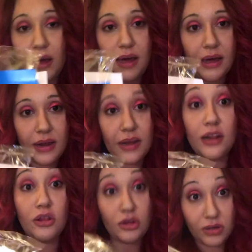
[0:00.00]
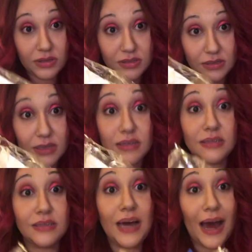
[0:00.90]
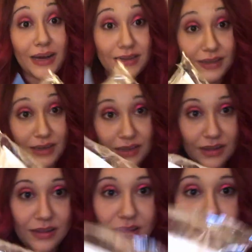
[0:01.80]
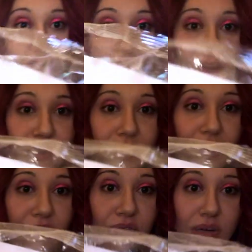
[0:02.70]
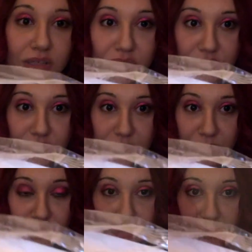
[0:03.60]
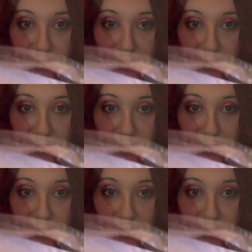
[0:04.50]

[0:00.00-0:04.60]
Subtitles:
And it looks exactly like Rice Krispies.